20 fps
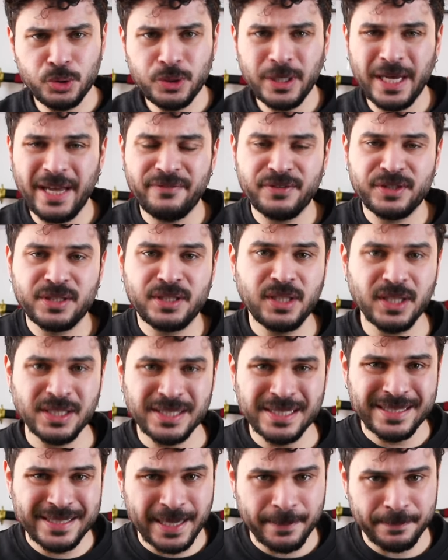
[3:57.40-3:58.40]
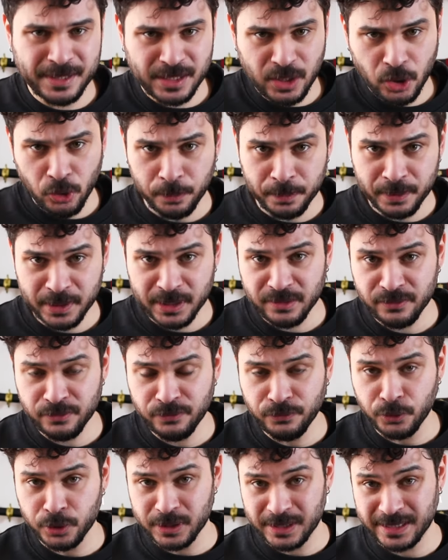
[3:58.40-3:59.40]
you have a dozen tabs open
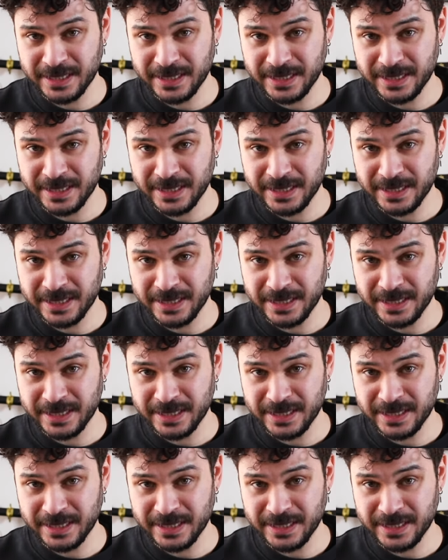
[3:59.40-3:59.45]
for the